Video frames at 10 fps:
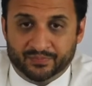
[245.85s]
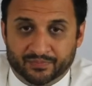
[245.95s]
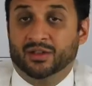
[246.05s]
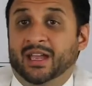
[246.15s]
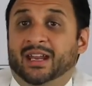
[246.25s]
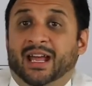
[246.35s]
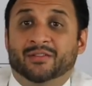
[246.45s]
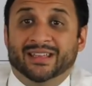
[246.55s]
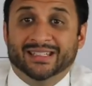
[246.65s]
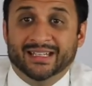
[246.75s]
Okay, and
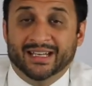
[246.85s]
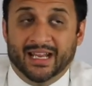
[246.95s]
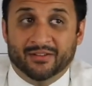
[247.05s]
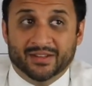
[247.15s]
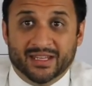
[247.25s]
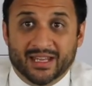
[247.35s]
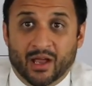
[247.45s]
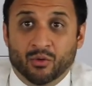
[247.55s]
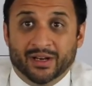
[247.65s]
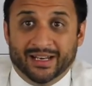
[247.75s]
having said everything
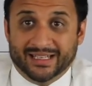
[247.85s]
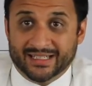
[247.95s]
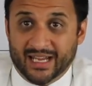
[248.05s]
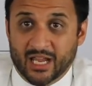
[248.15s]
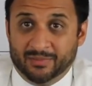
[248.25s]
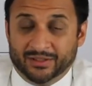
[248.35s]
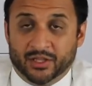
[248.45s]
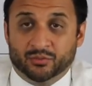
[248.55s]
I wanted to say about the